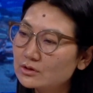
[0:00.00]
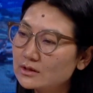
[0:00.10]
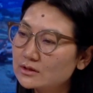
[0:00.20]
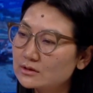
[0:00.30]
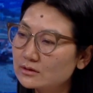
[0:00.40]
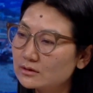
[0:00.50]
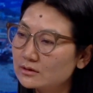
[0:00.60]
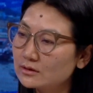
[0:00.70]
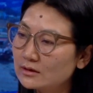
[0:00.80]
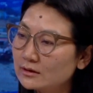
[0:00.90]
that
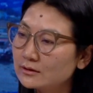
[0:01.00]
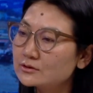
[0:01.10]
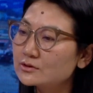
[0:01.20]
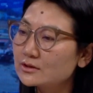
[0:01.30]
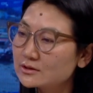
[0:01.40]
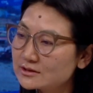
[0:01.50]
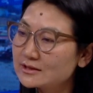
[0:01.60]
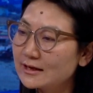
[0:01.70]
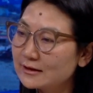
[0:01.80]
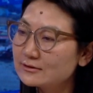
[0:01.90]
the truckers
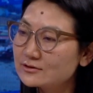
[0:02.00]
and the